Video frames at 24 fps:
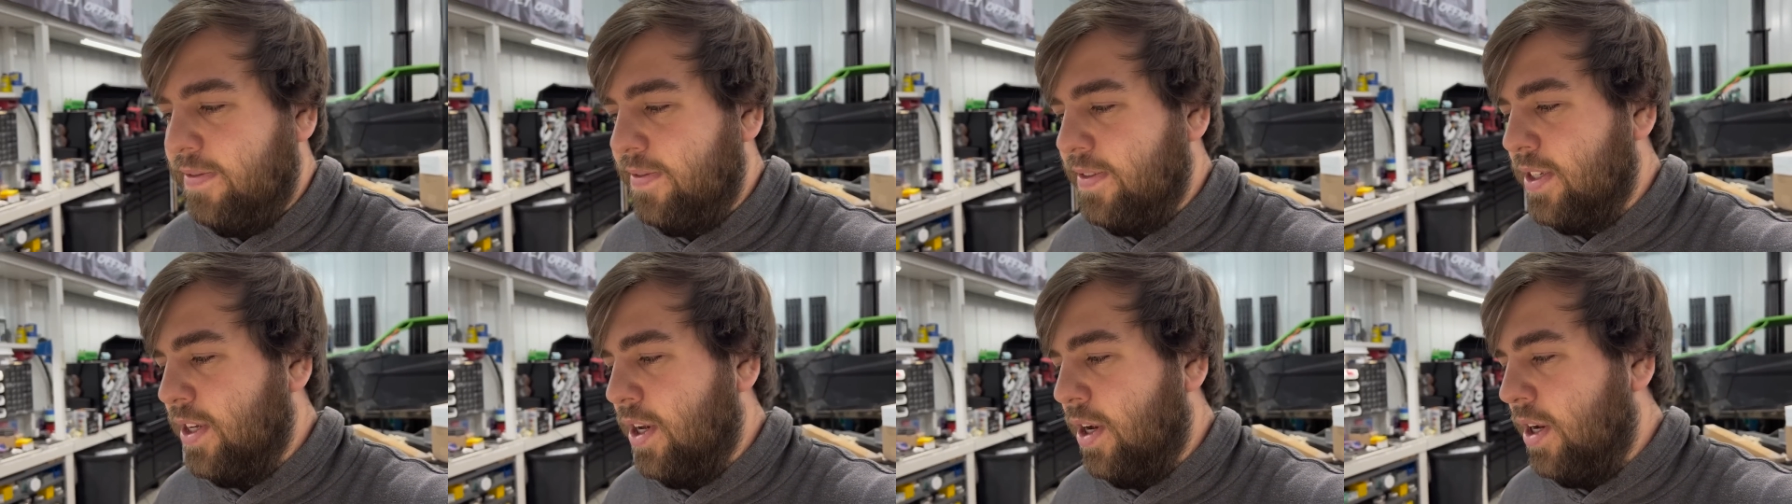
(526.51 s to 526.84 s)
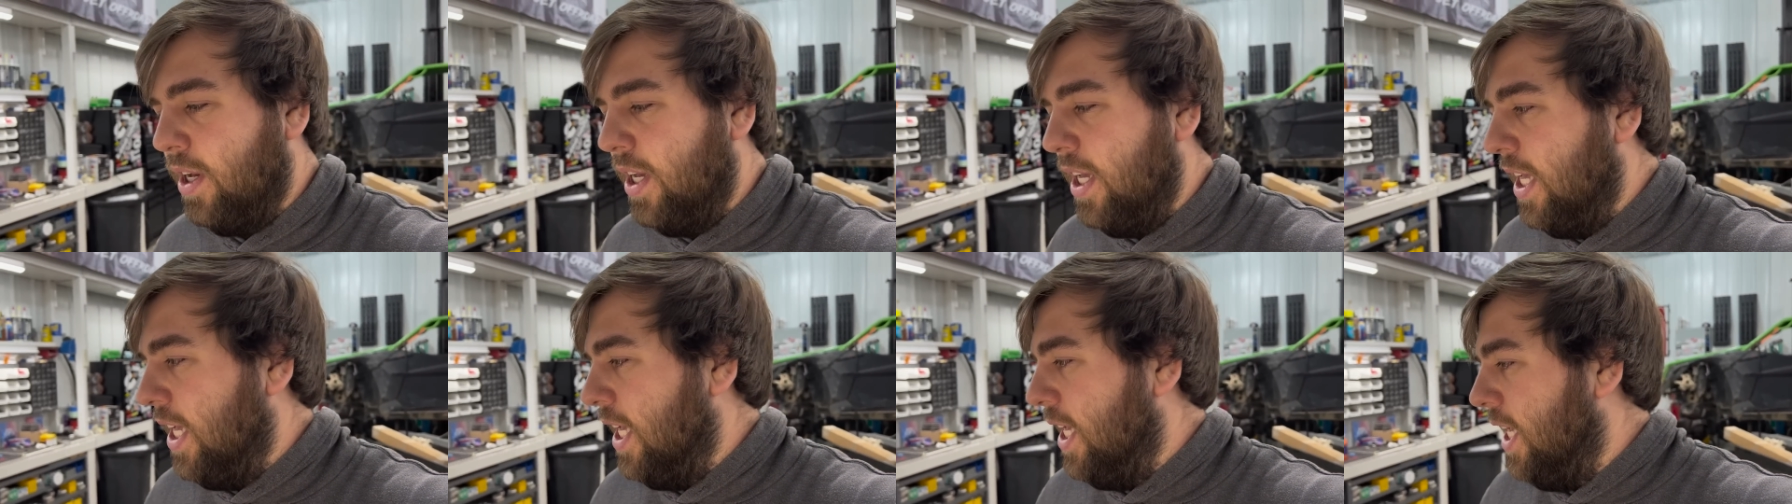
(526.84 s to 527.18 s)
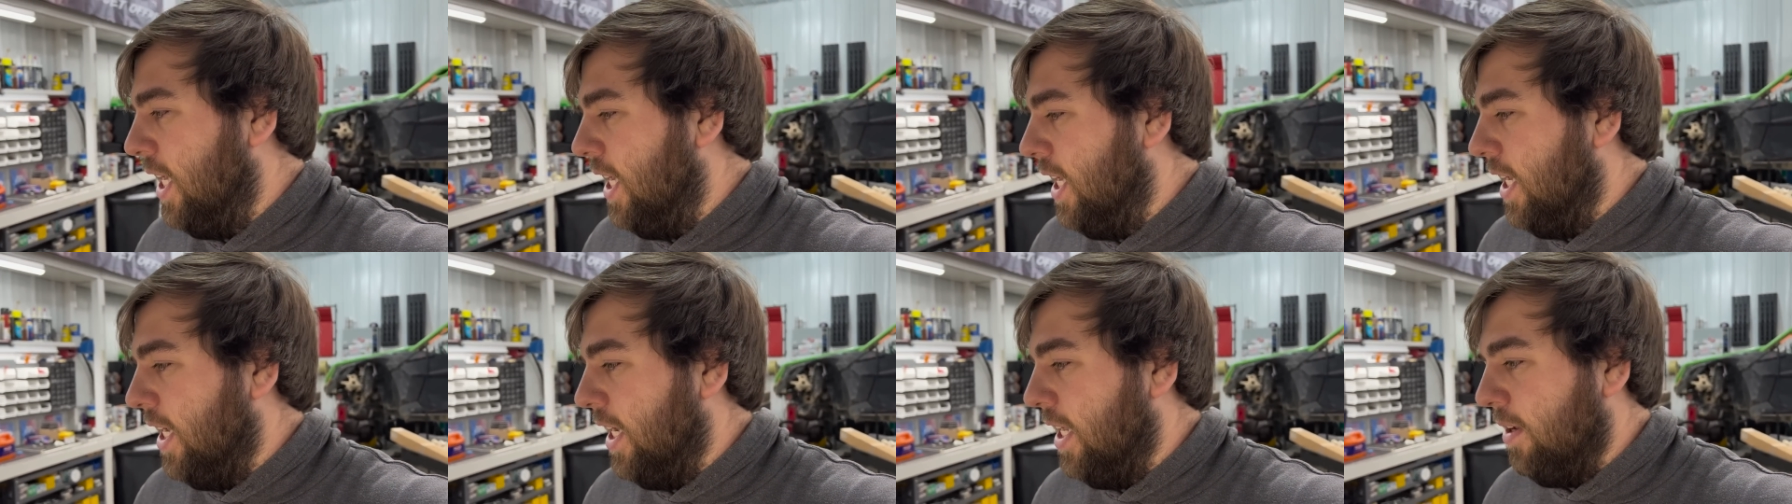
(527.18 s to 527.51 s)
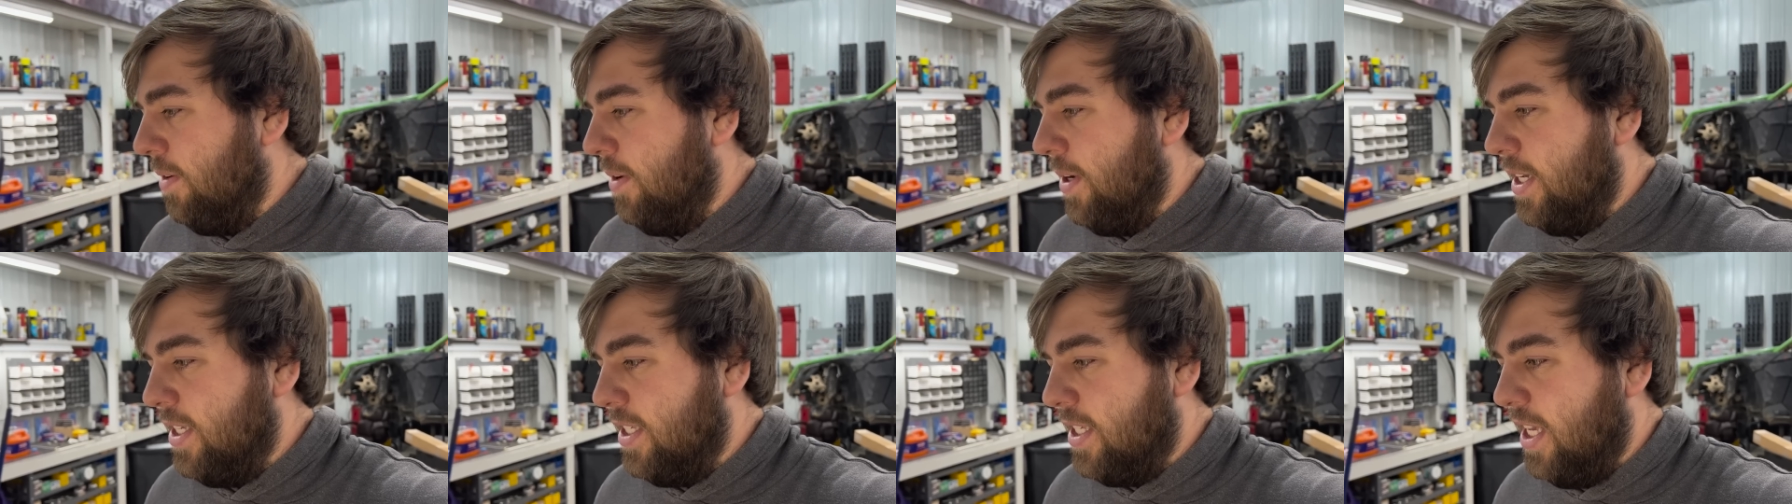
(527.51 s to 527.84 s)
So,
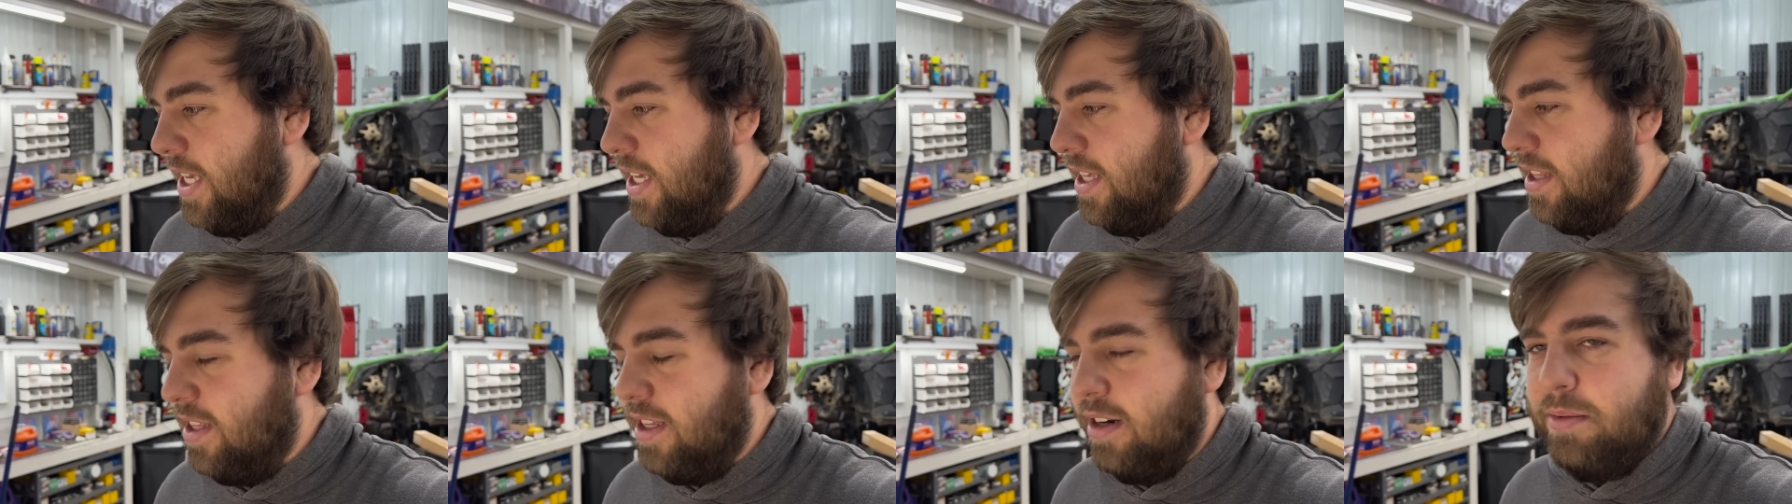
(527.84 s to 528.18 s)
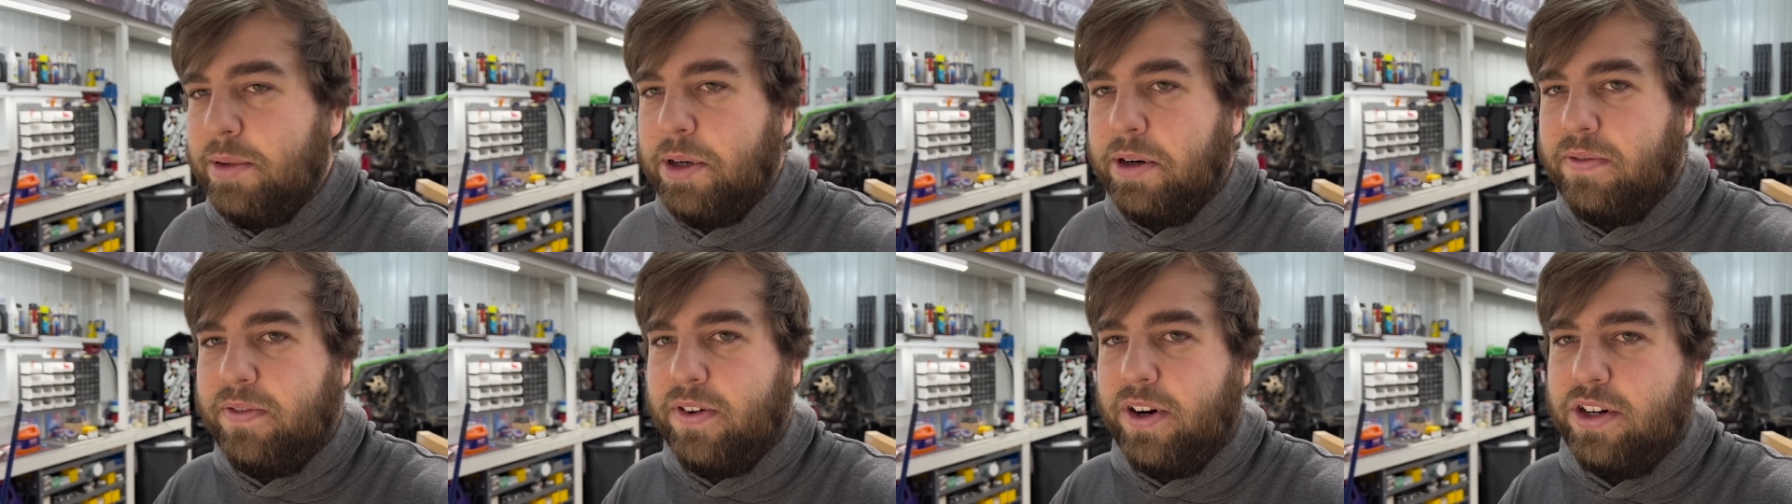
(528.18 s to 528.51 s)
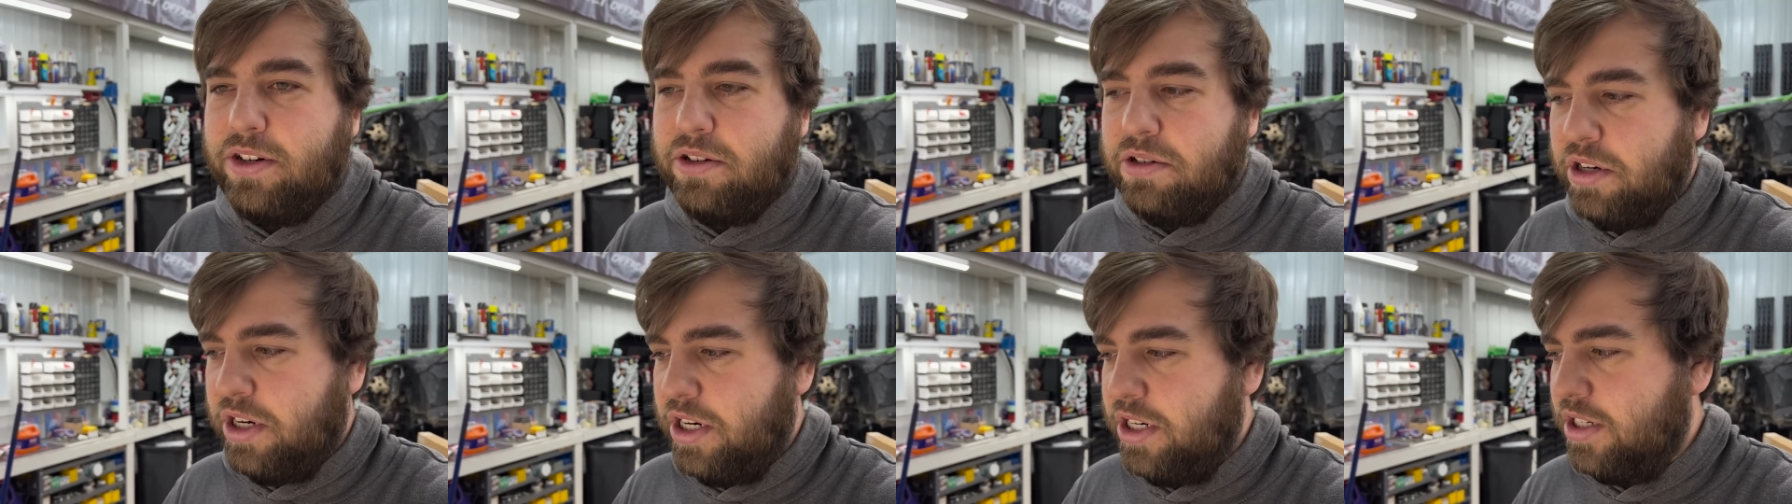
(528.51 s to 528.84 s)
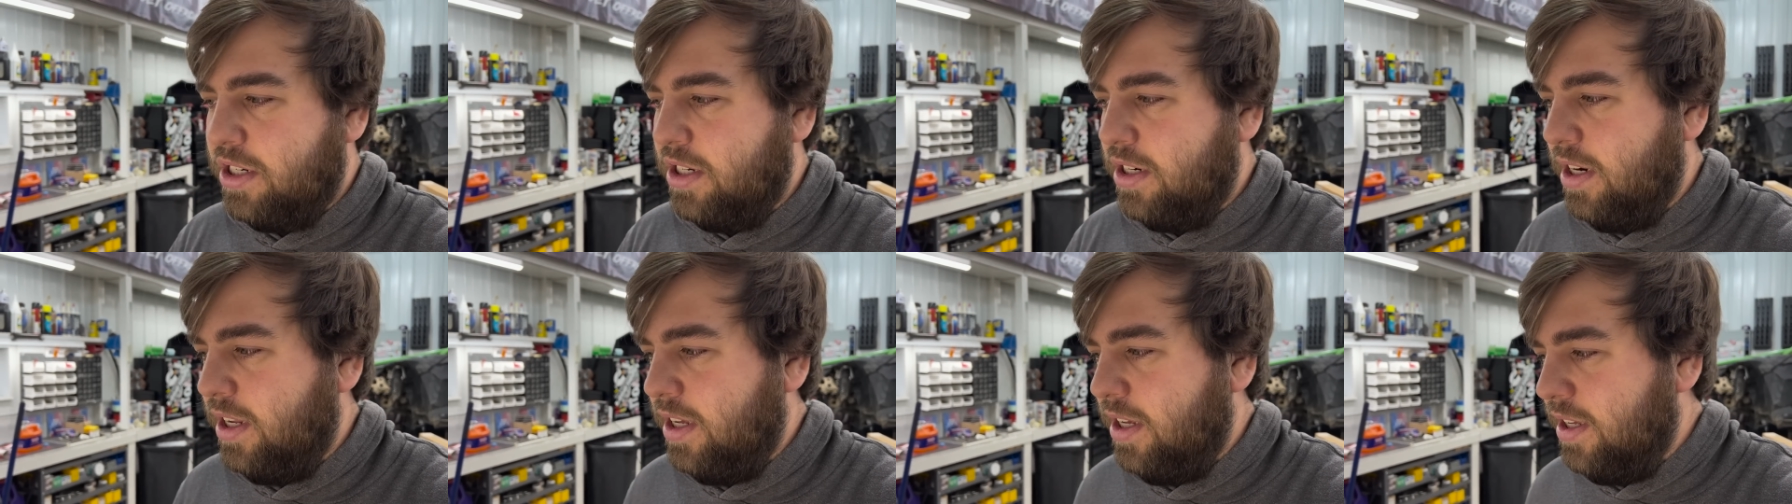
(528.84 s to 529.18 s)
anyways, a little bit of
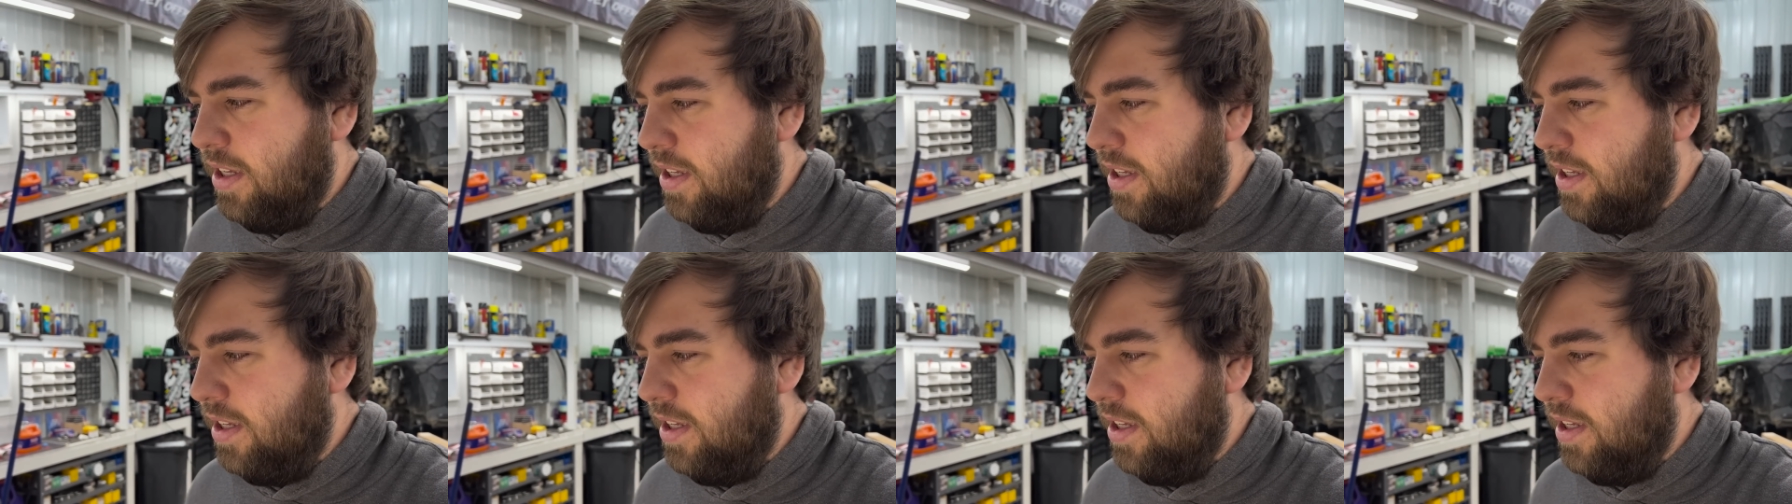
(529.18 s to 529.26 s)
frustration